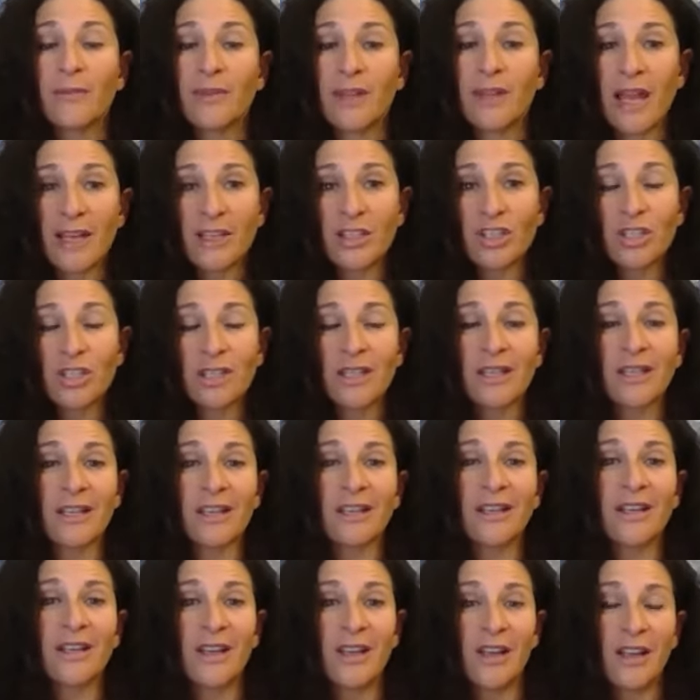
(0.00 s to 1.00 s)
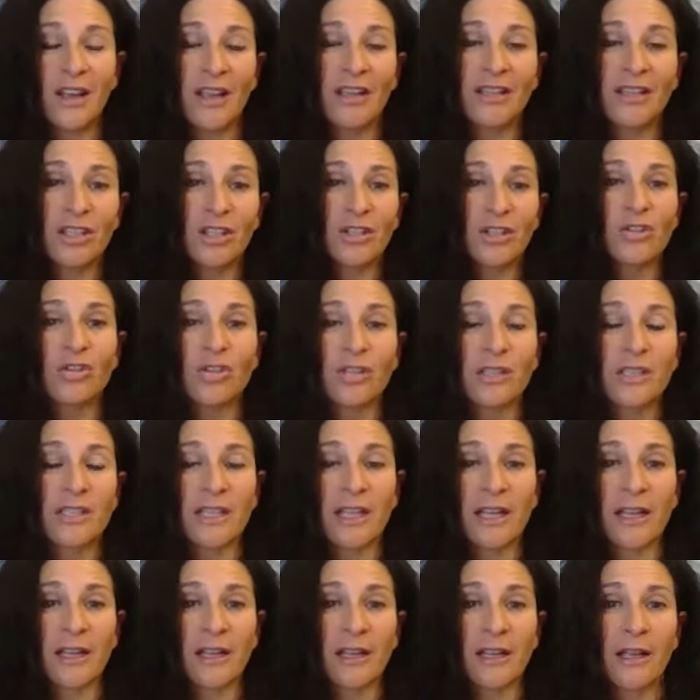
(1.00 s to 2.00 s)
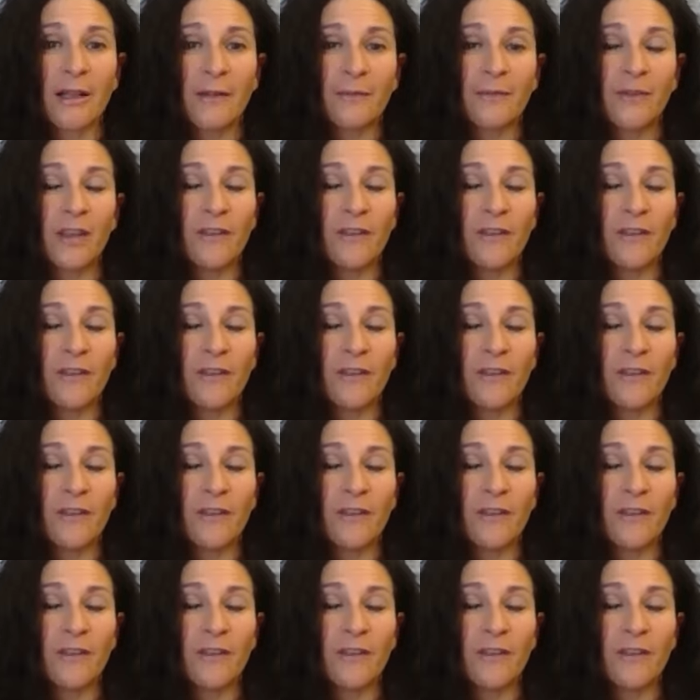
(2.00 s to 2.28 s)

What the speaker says: Actually, it's interesting.